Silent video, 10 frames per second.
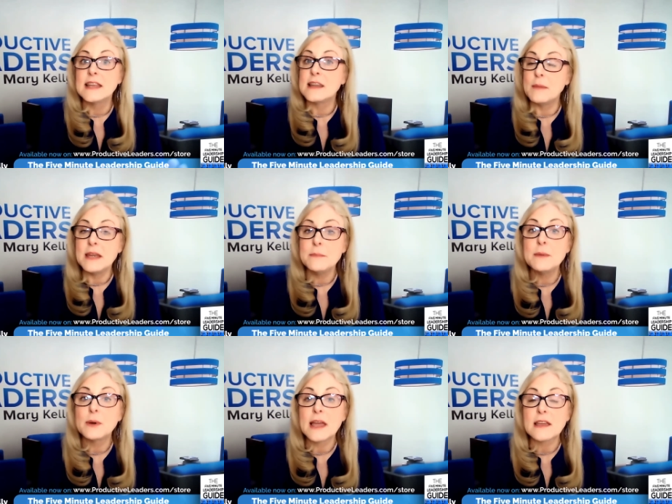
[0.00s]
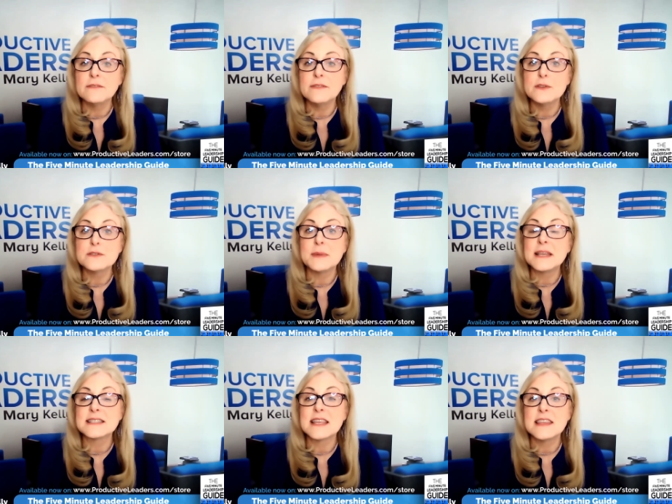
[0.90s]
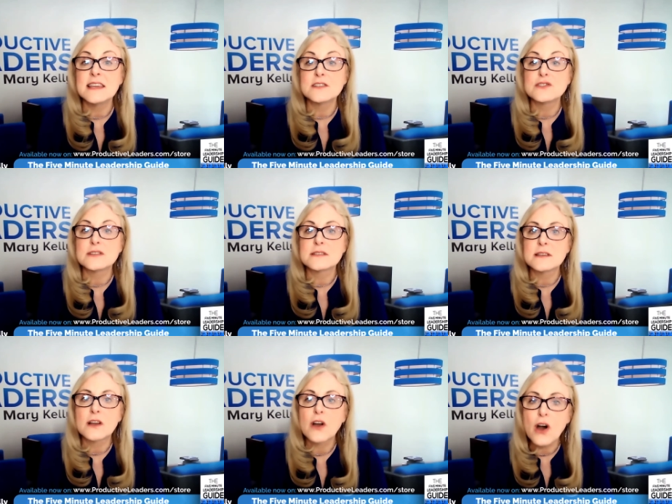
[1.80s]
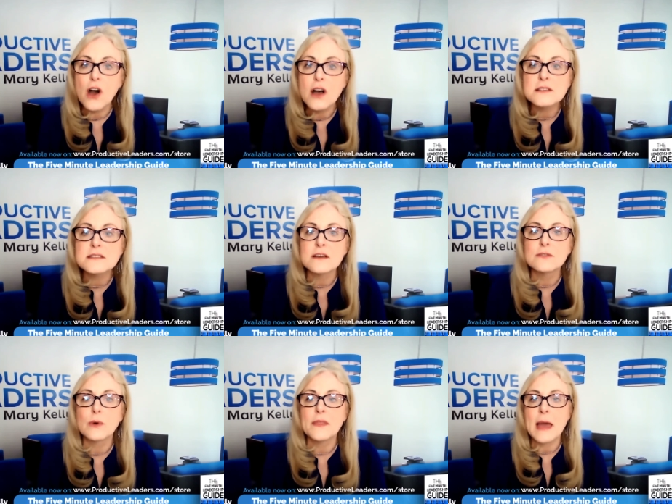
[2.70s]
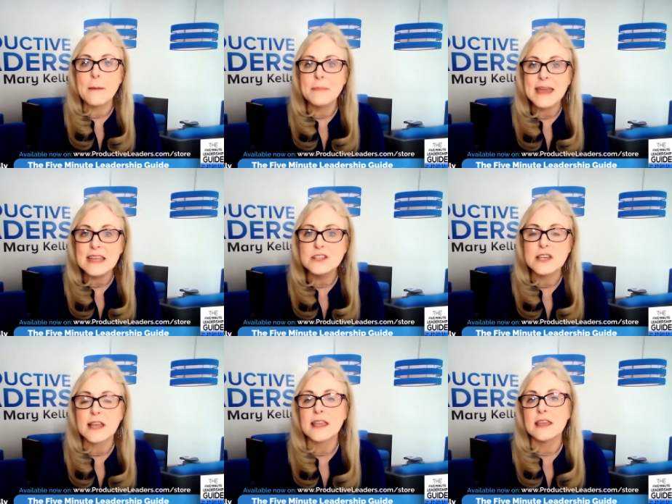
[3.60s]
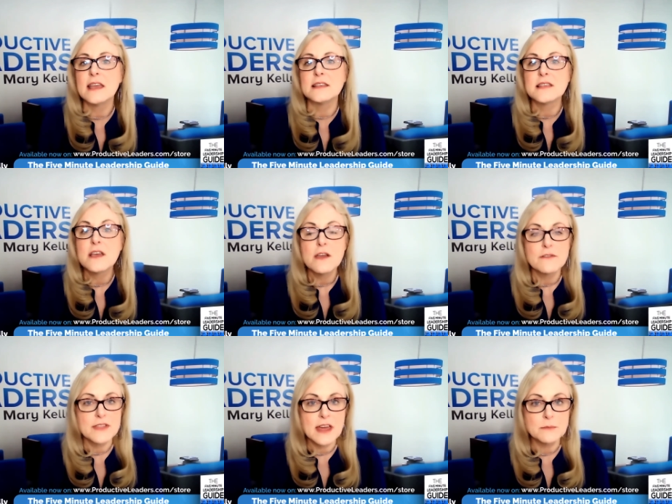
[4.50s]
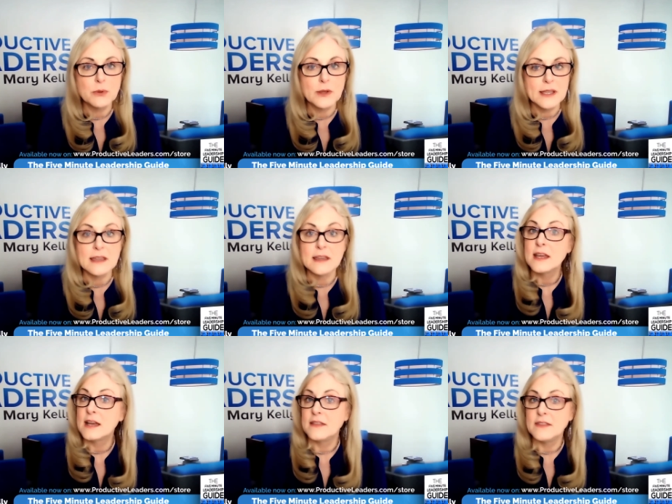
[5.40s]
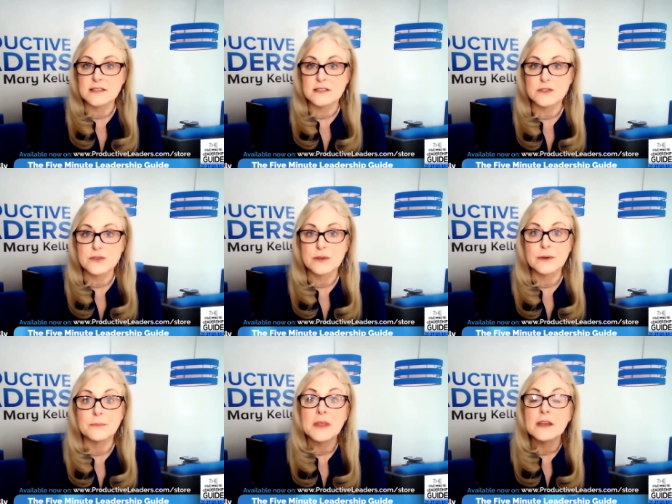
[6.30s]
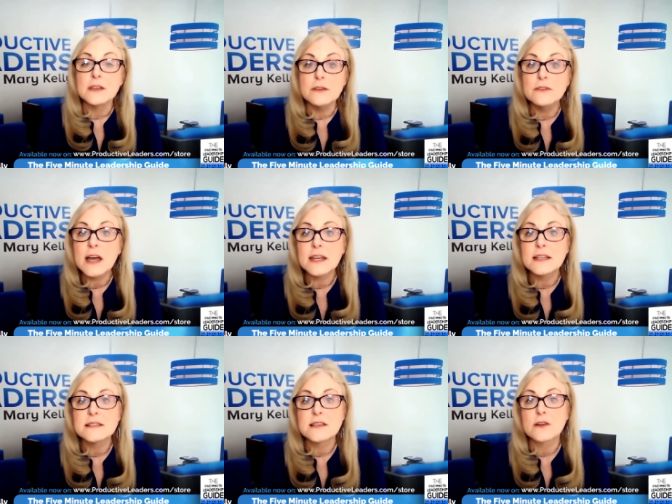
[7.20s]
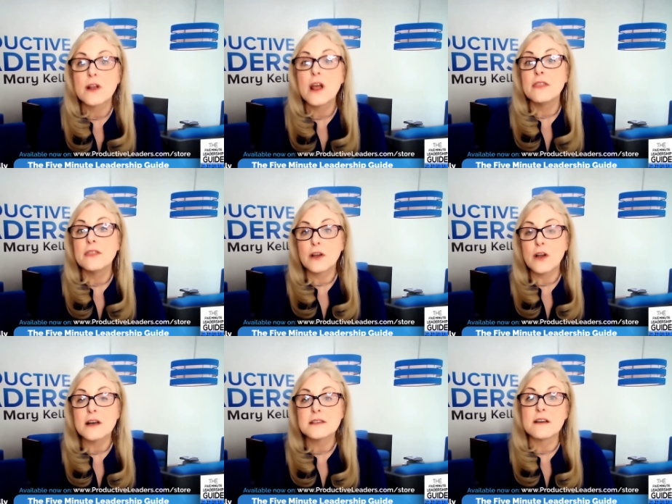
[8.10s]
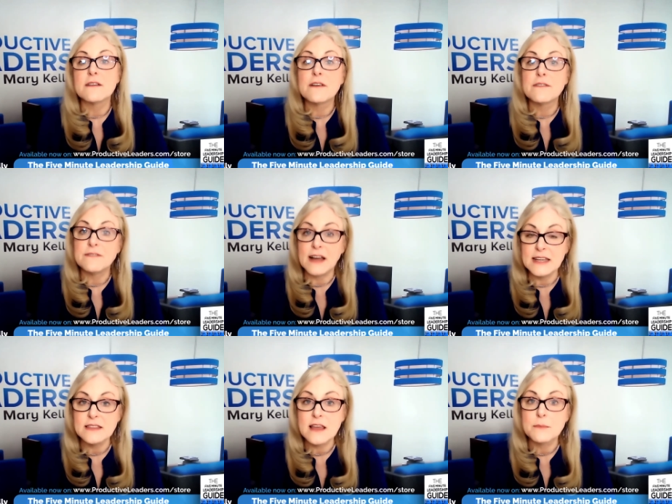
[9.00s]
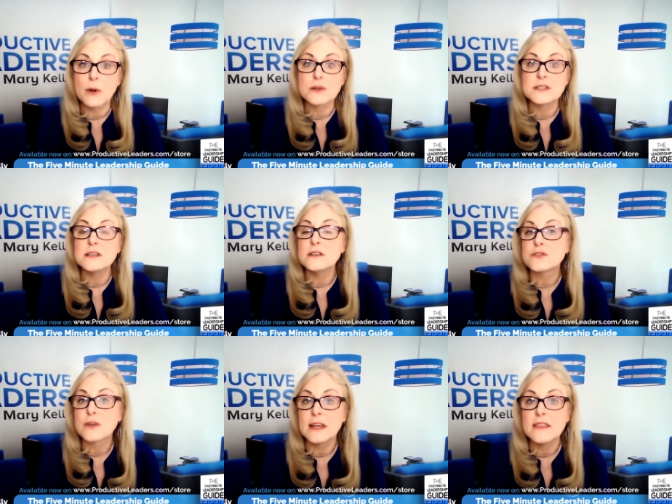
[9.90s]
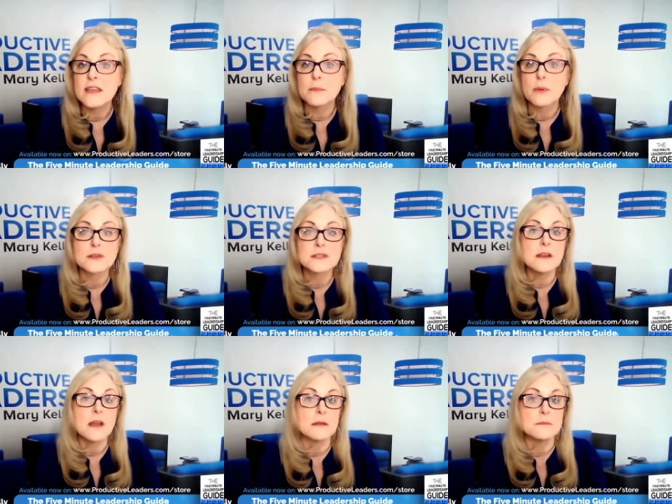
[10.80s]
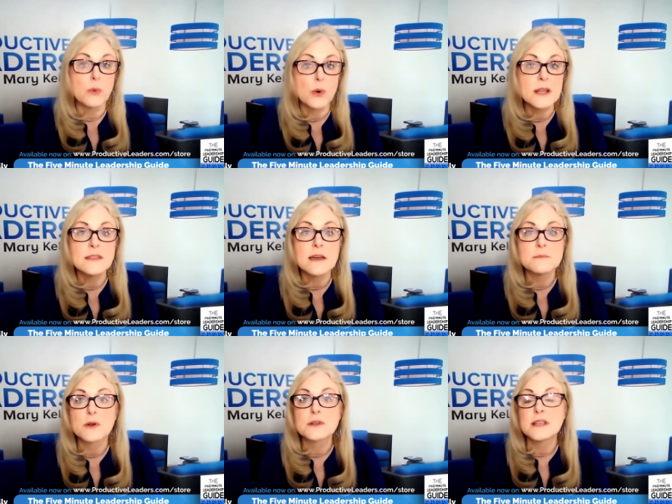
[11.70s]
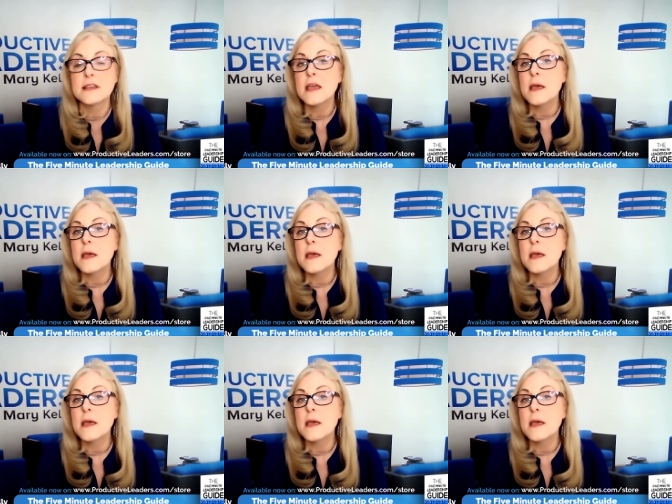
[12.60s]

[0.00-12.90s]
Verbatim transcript: Now, many people get confused because they think it's just the cost of what that paycheck is for that employee, and that's not true. You've got to consider the cost of finding that person, training that person, onboarding that person.